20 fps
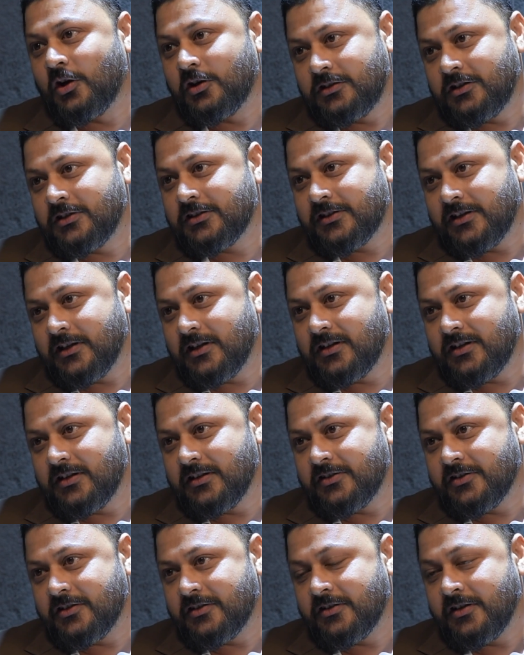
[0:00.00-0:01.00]
not just single
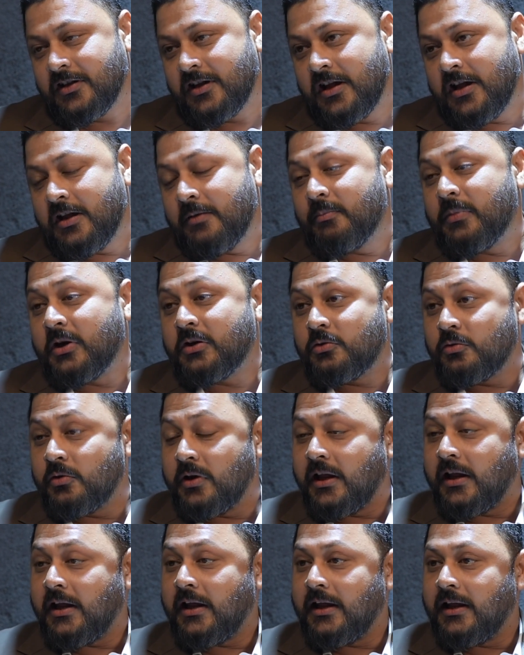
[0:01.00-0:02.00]
digit. But
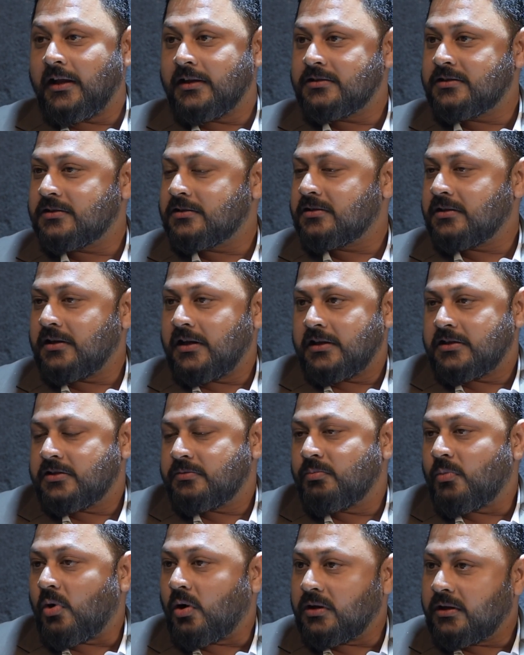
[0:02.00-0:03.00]
today it's
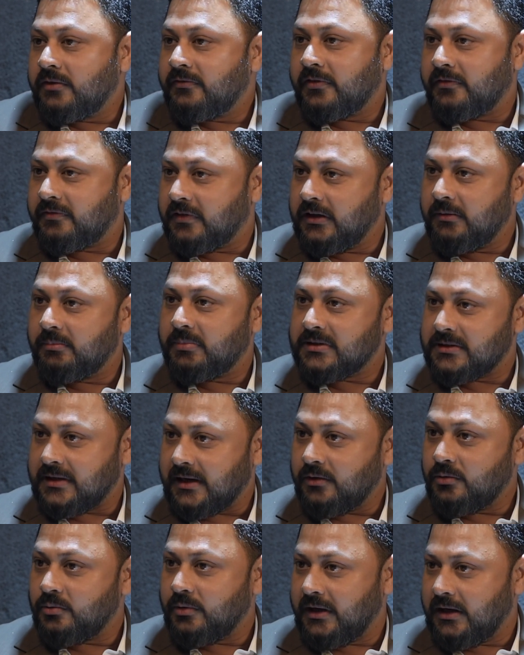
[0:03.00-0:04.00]
more than
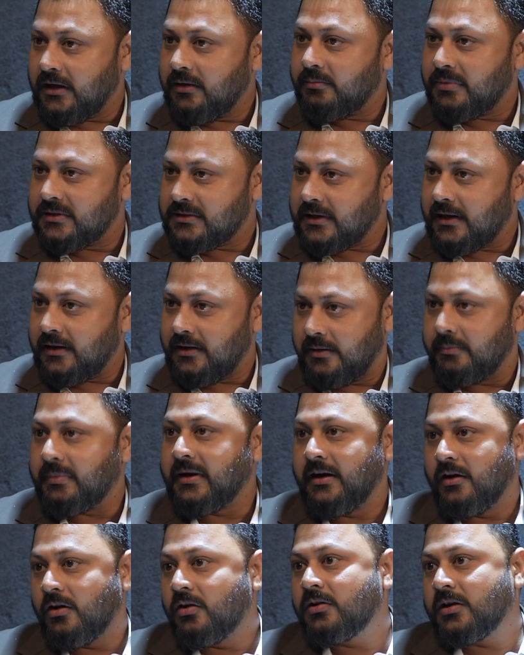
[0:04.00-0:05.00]
15% to 18%,
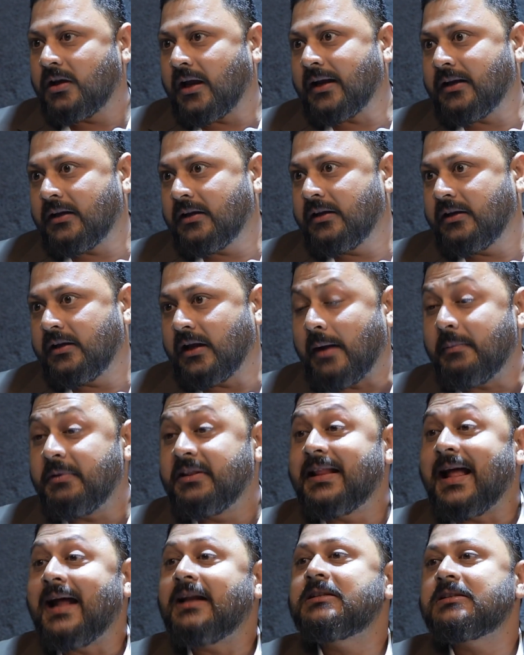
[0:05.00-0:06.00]
depending on the category. I
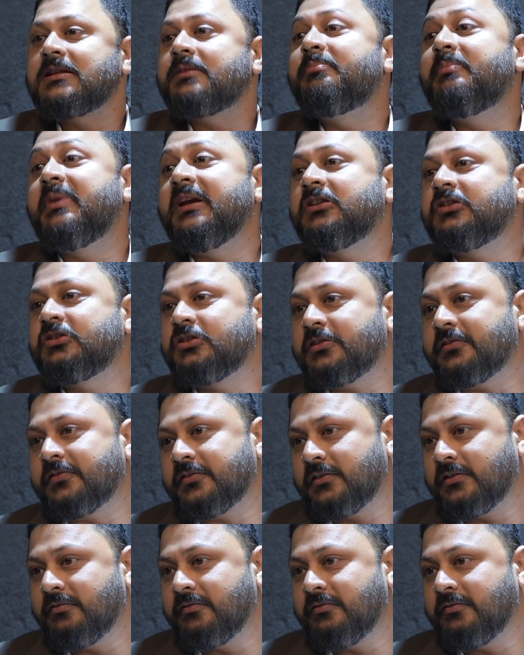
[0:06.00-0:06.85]
mean, that's a big shift,